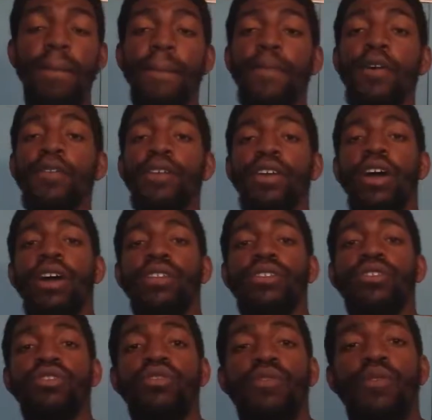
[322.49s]
Moving on
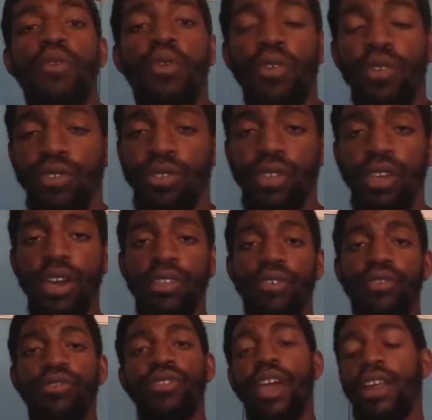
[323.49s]
to, of course, the
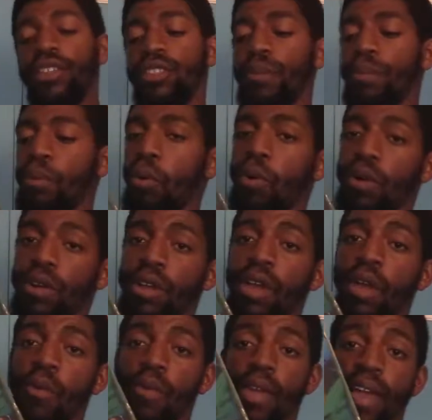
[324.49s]
other side of the
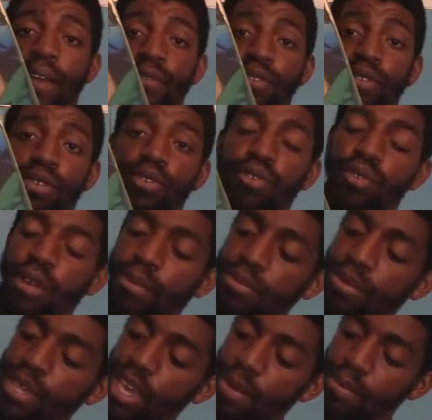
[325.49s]
board, we have the
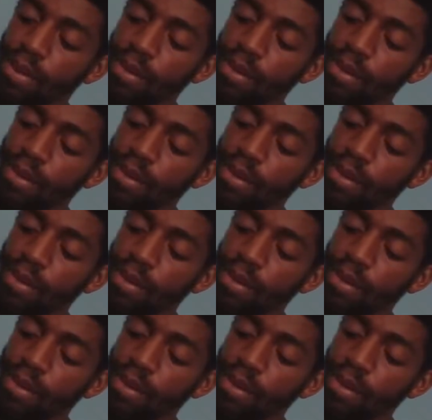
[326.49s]
grip tape.